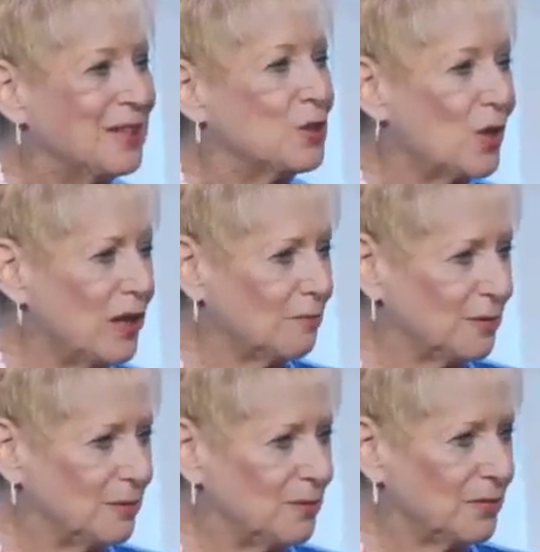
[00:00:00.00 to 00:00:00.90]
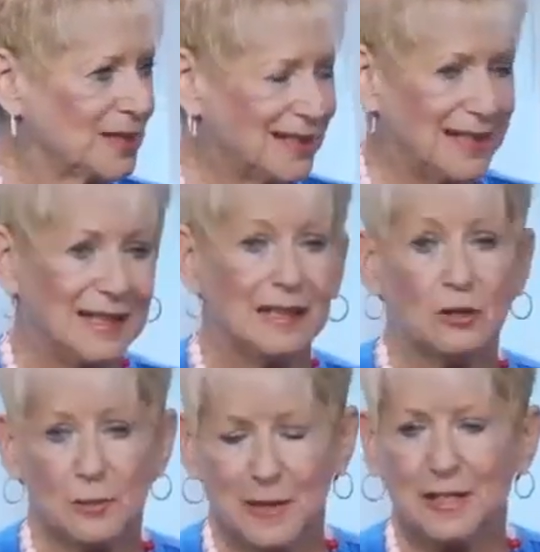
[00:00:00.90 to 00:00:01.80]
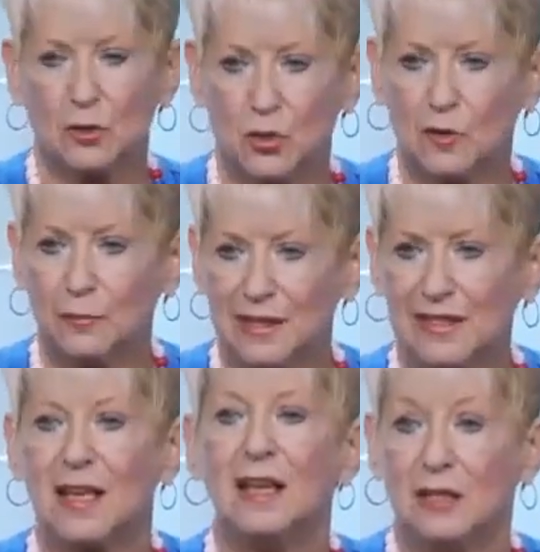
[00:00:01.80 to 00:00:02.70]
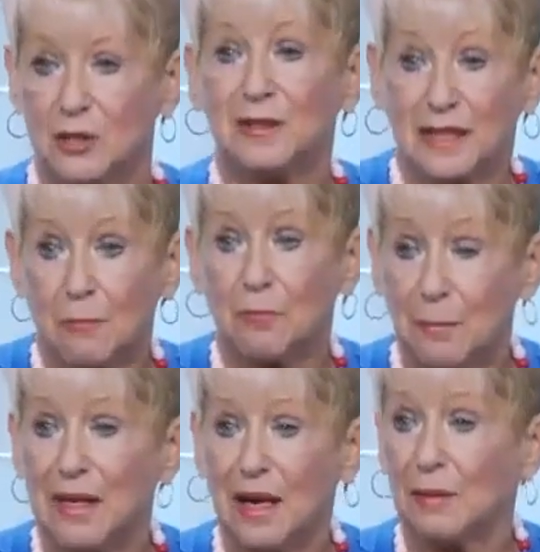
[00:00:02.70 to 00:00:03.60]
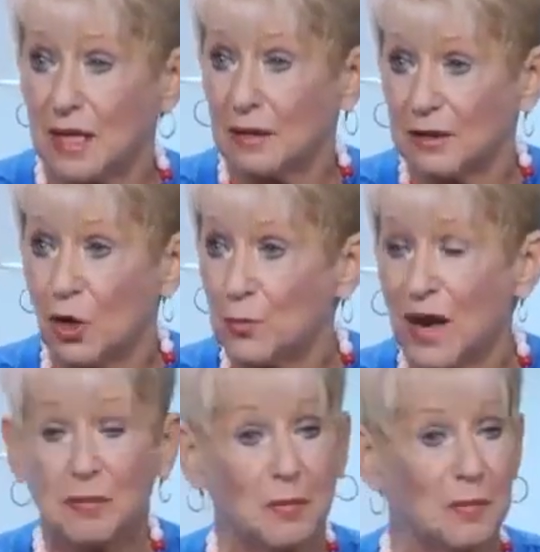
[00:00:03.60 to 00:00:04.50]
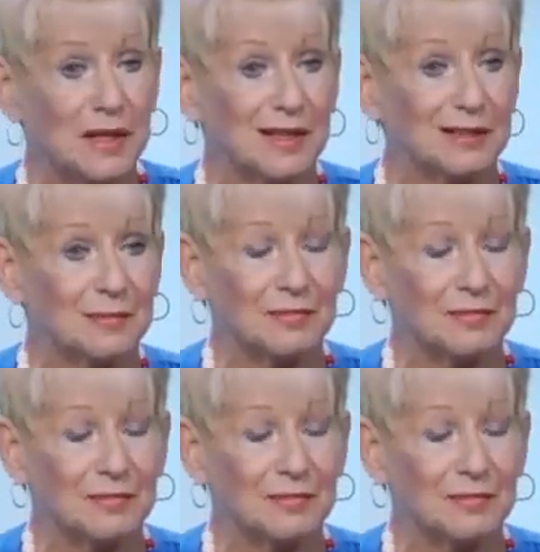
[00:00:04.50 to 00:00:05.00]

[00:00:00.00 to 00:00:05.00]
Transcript: 12. This lady, in the space of 12 minutes. She was like a minute, no problem a minute.